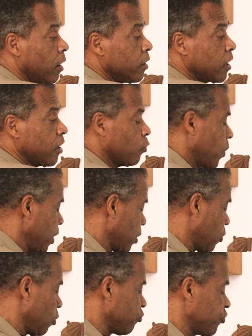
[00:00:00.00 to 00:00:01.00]
That's what I
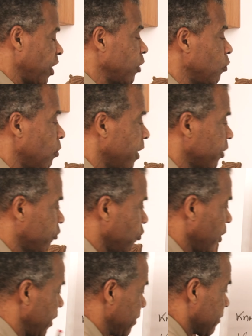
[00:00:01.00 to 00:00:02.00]
call shadow,
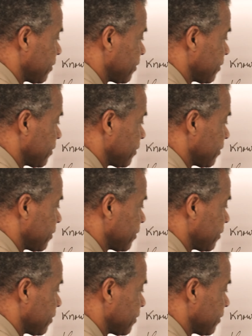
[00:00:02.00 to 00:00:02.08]
actually.